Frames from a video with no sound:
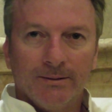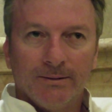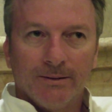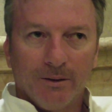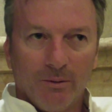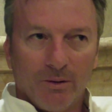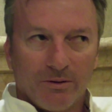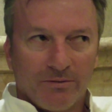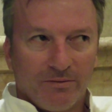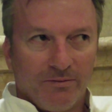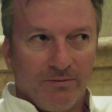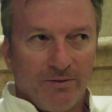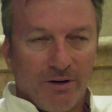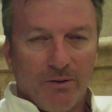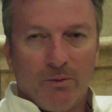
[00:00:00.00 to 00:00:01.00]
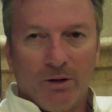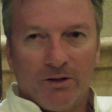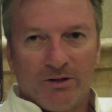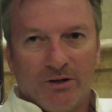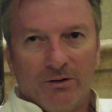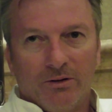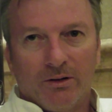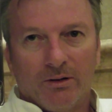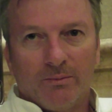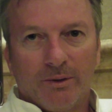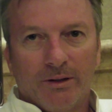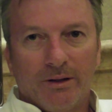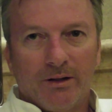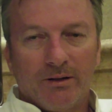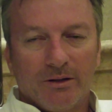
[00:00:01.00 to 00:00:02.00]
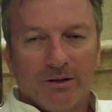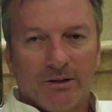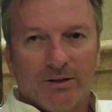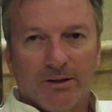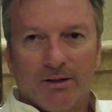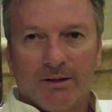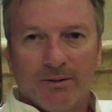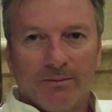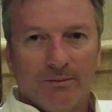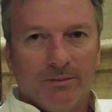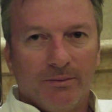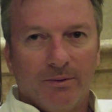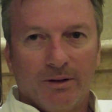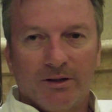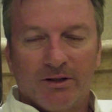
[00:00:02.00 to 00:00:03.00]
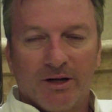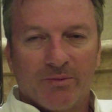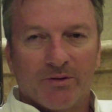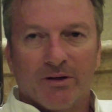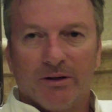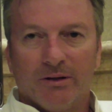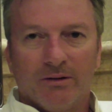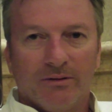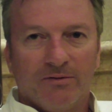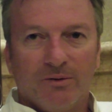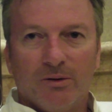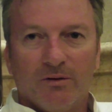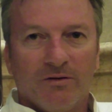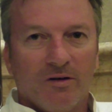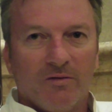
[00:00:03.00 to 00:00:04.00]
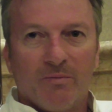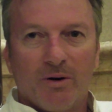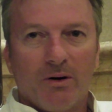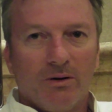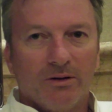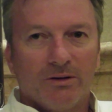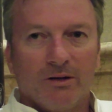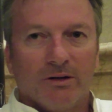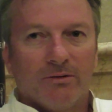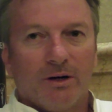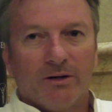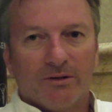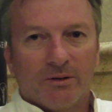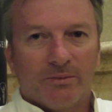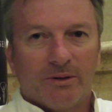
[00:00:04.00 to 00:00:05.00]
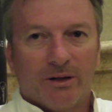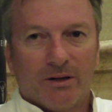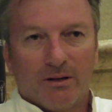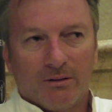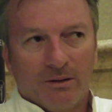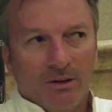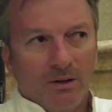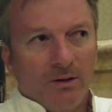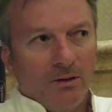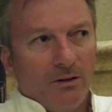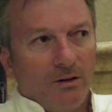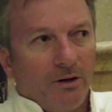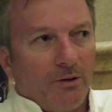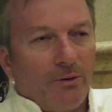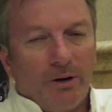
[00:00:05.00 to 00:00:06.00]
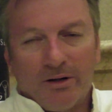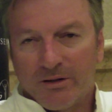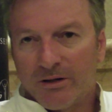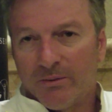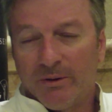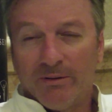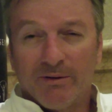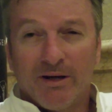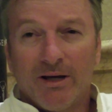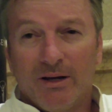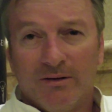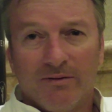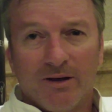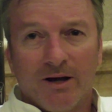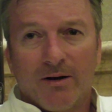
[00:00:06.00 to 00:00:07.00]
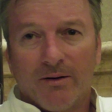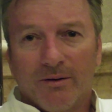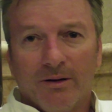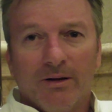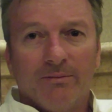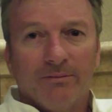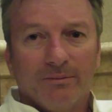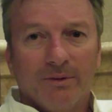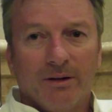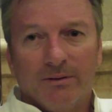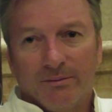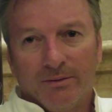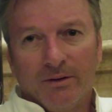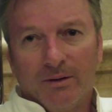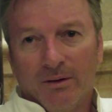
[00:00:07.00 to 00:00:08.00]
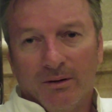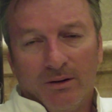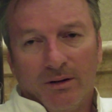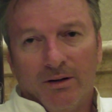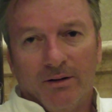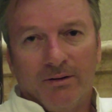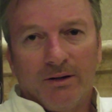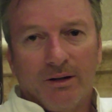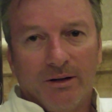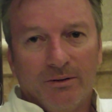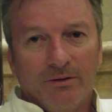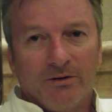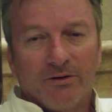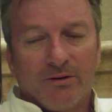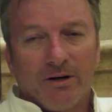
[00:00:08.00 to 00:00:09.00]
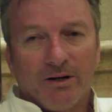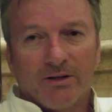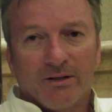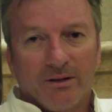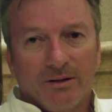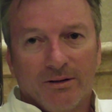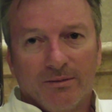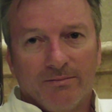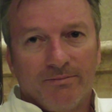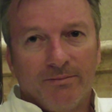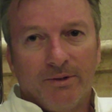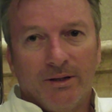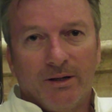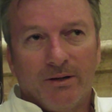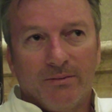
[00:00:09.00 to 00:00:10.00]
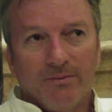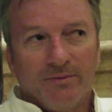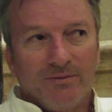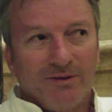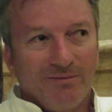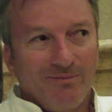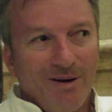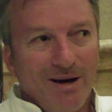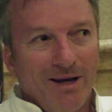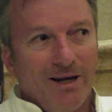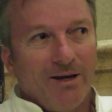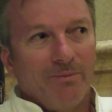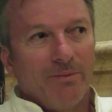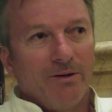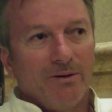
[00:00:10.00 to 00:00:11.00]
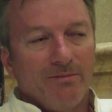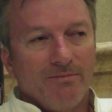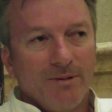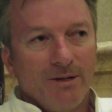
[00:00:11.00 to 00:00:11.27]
They worked very well as a unit. I mean, they just exceptionally, the four or five bowlers did a great job together. A lot of credit's going to be given to Andy Flower and Andrew Strauss, you know, for making them